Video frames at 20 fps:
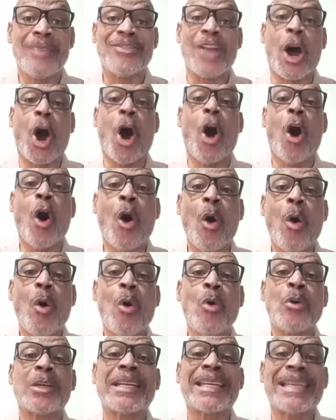the
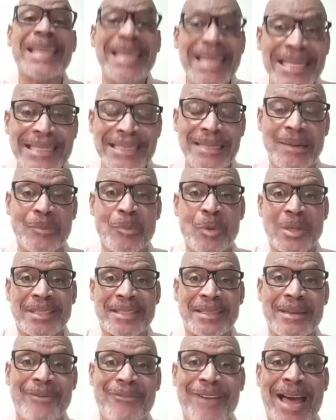whole kingdom was
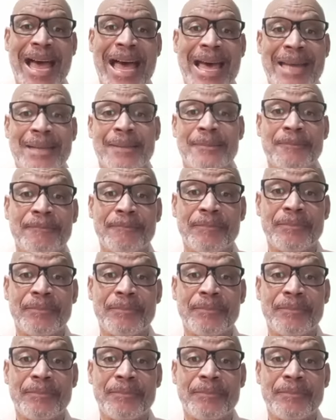divided.